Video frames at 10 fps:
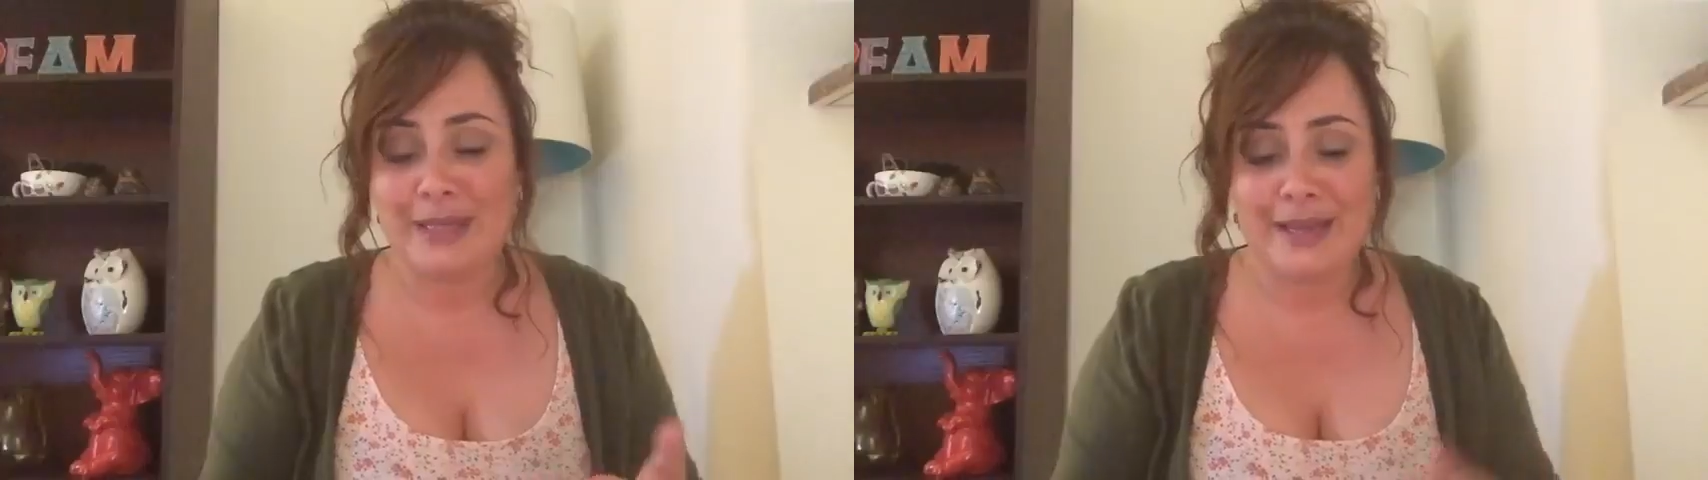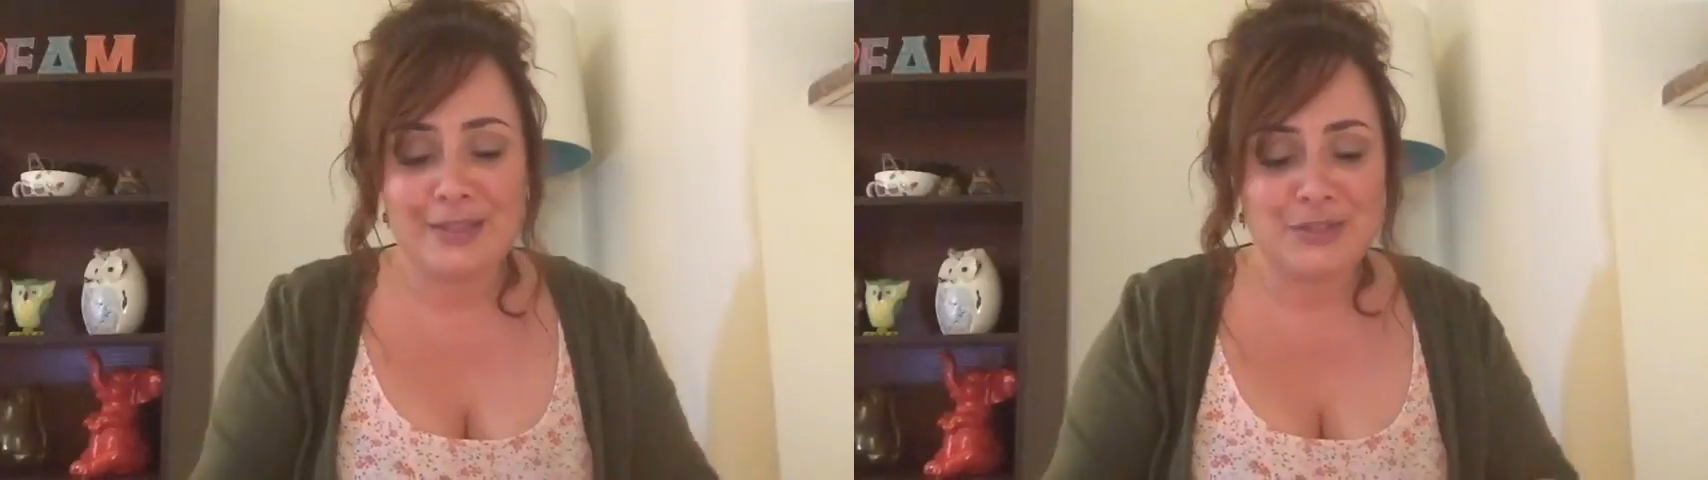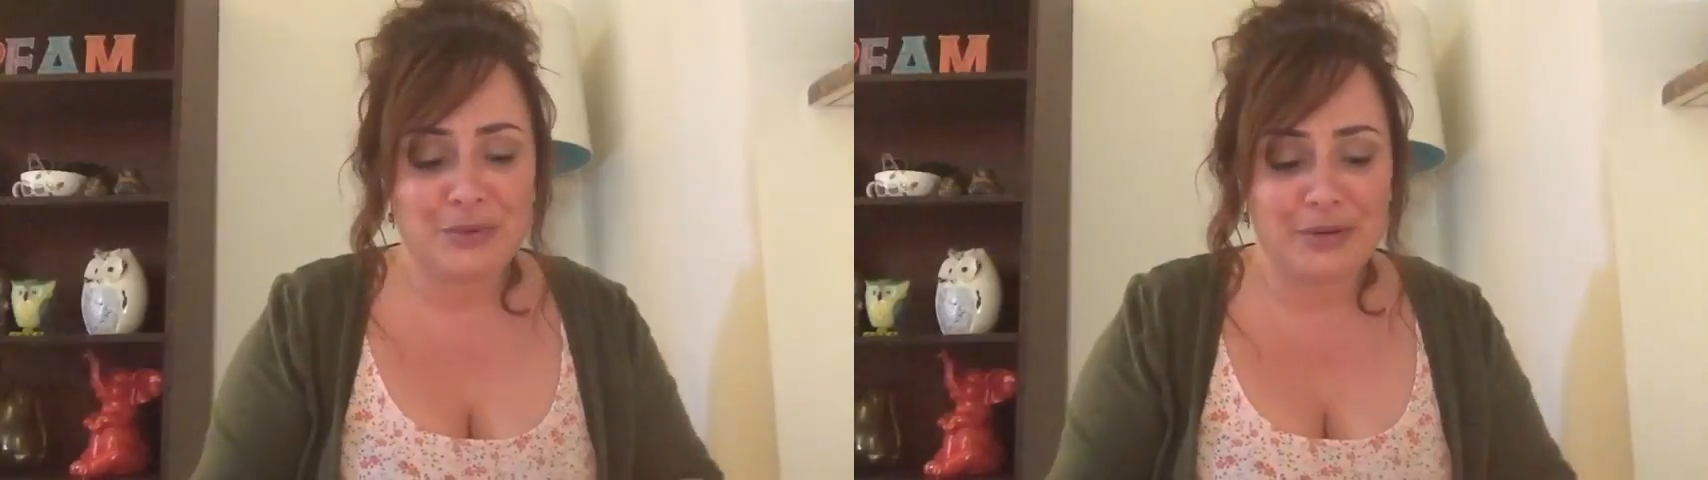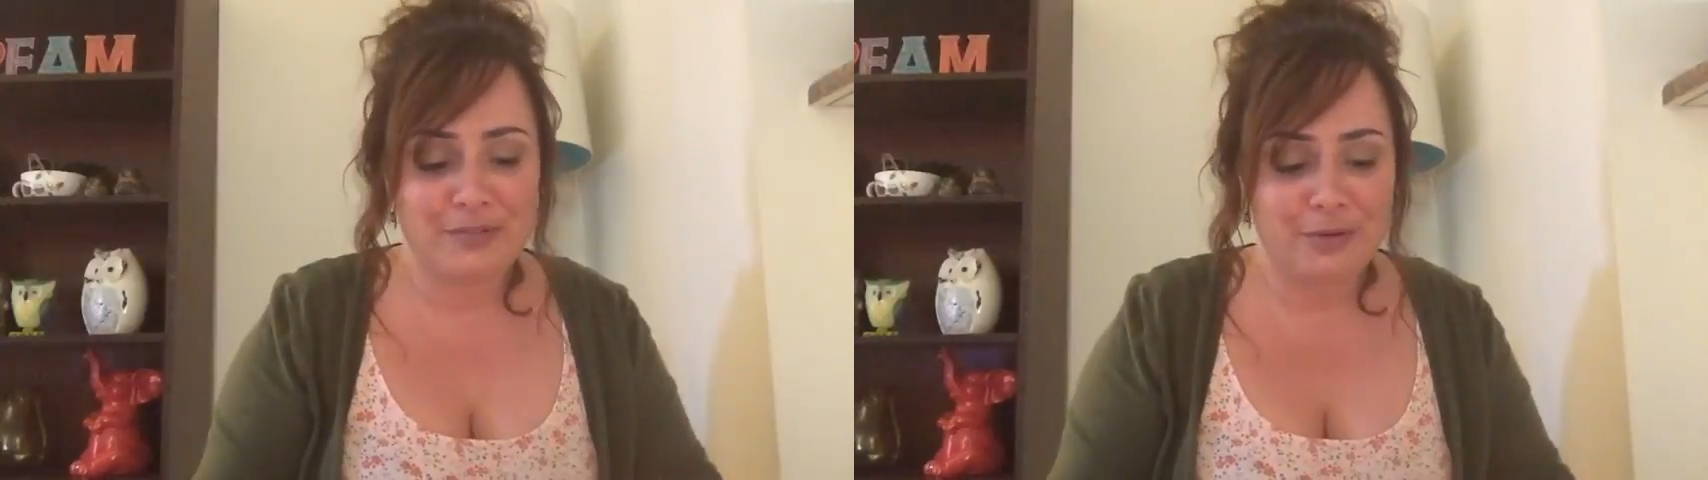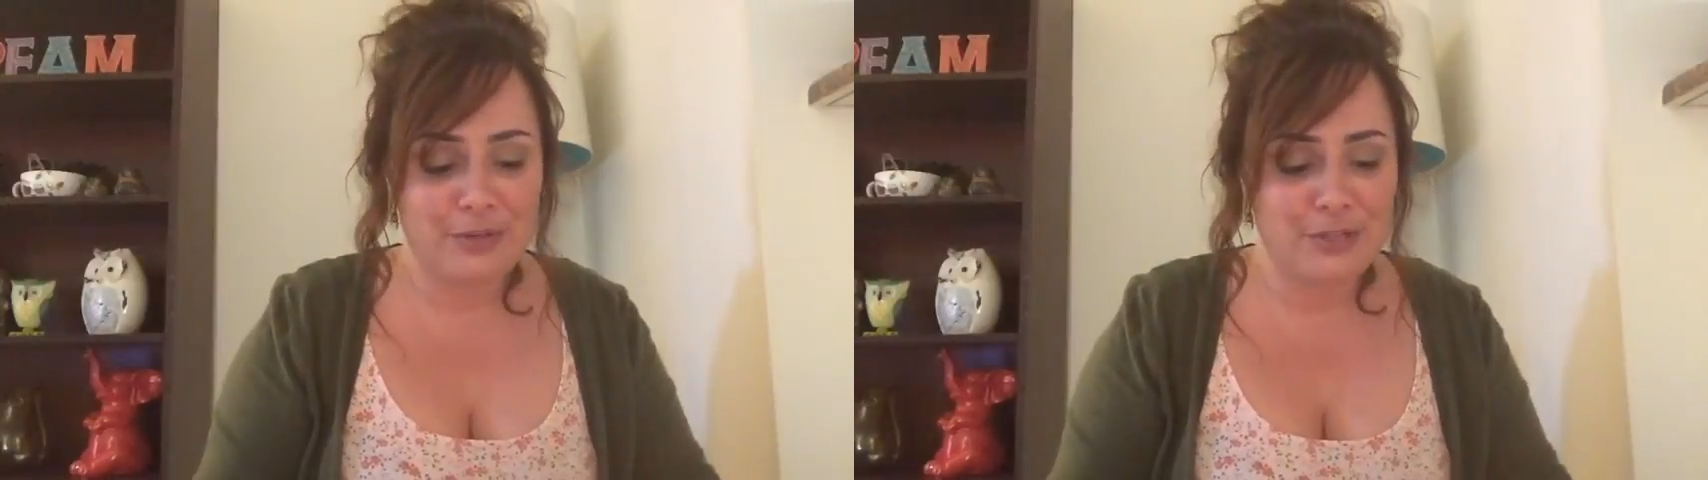like the
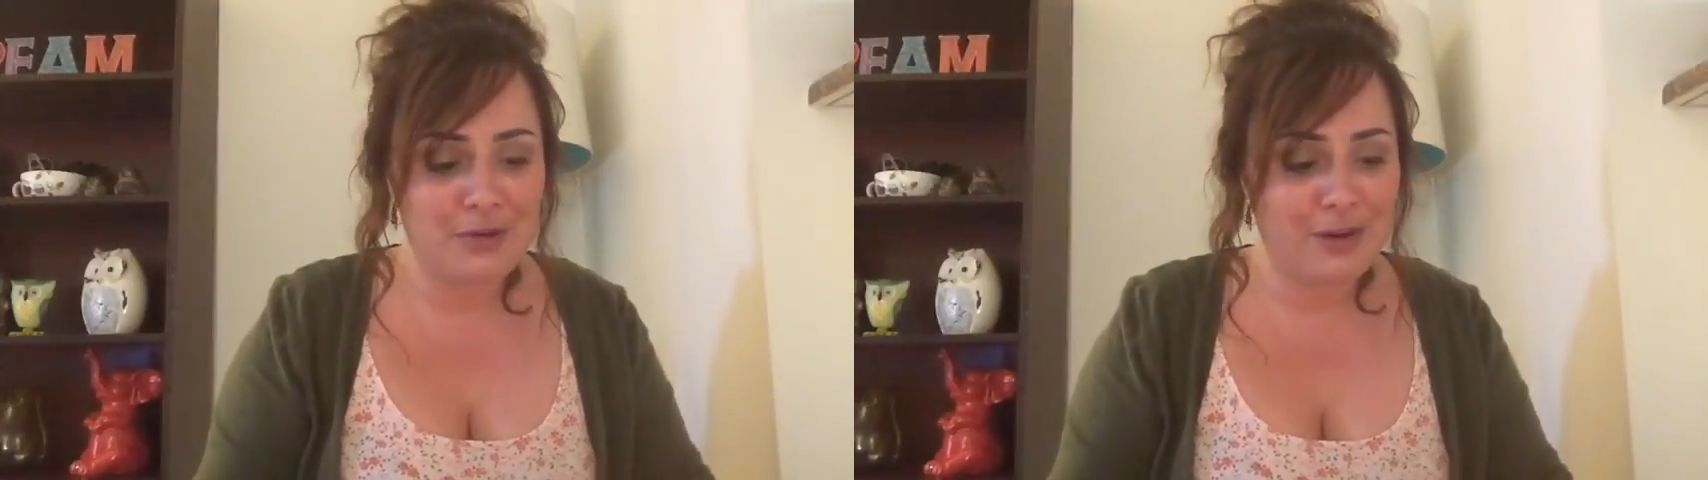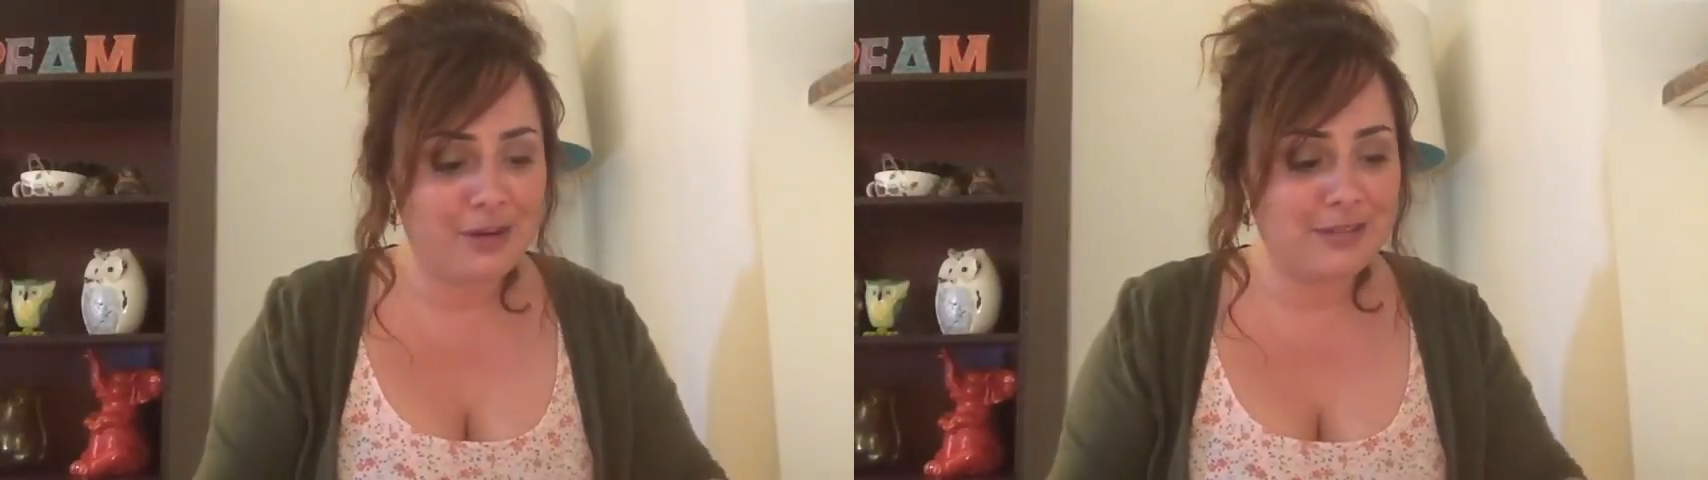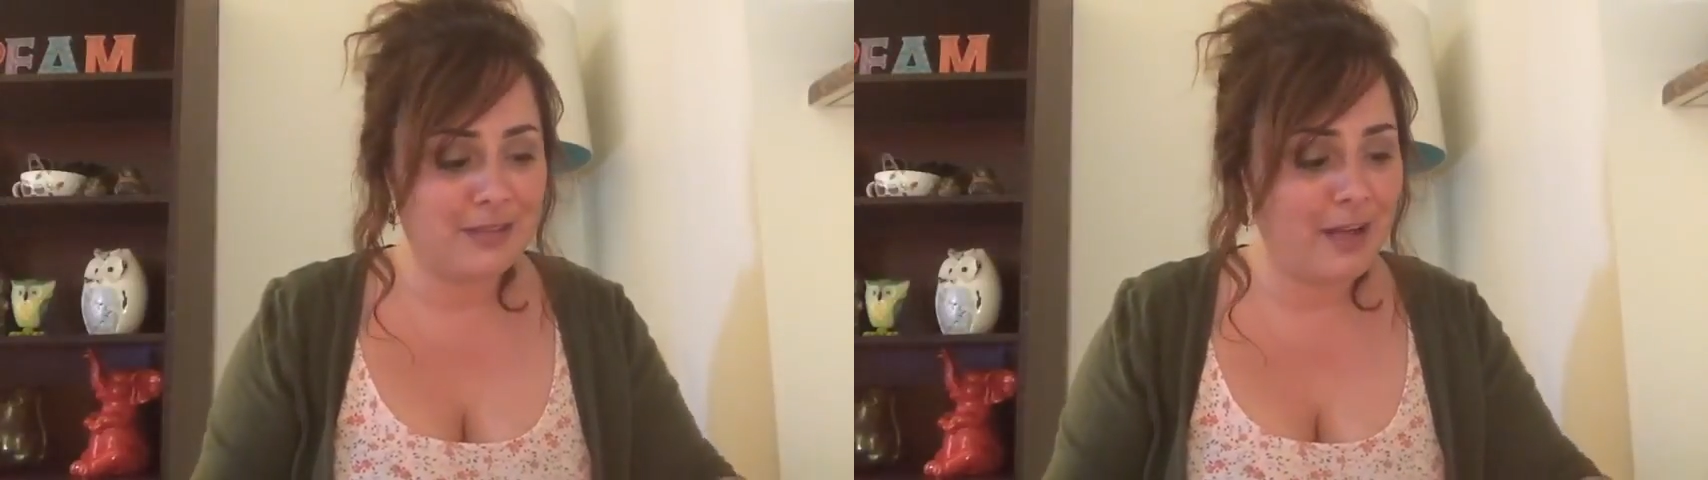Doreen Virtue cards.